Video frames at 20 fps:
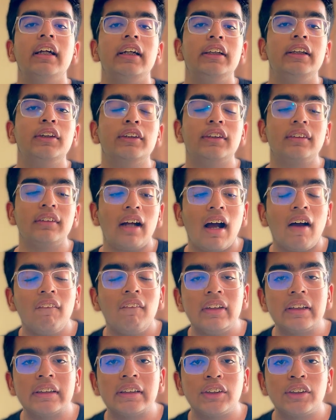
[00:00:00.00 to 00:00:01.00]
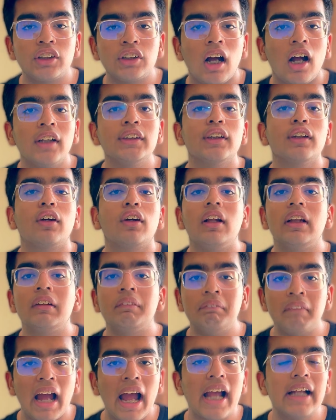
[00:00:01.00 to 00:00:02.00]
used to have this charger called
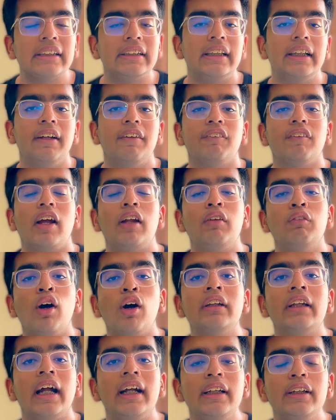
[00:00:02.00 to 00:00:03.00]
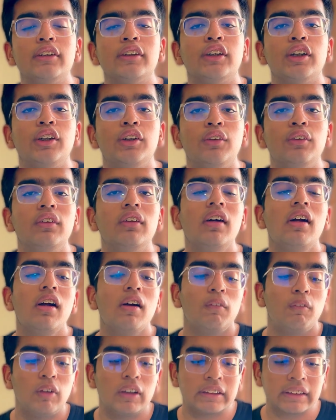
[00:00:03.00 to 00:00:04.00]
the MagSafe, and what that used to do
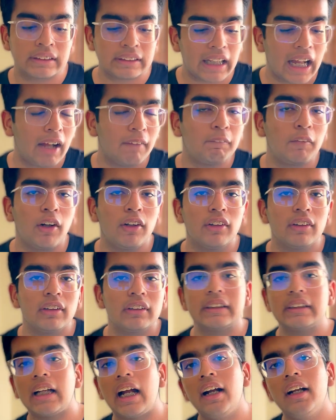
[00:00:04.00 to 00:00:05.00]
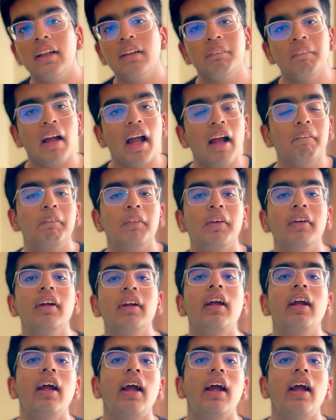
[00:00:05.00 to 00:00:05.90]
was snap onto the side of the MacBook,